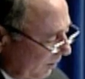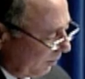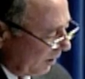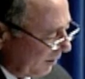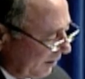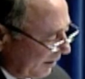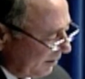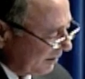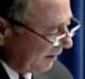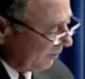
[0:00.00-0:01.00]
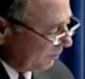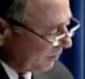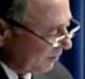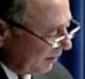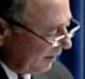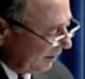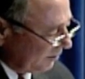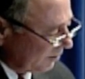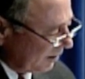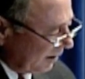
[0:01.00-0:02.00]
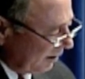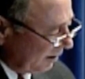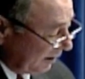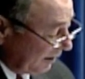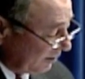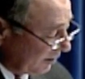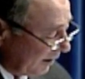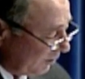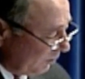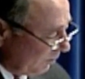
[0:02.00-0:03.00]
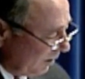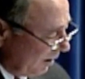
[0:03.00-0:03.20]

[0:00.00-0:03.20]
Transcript: The project is 7% ahead, ahead of schedule.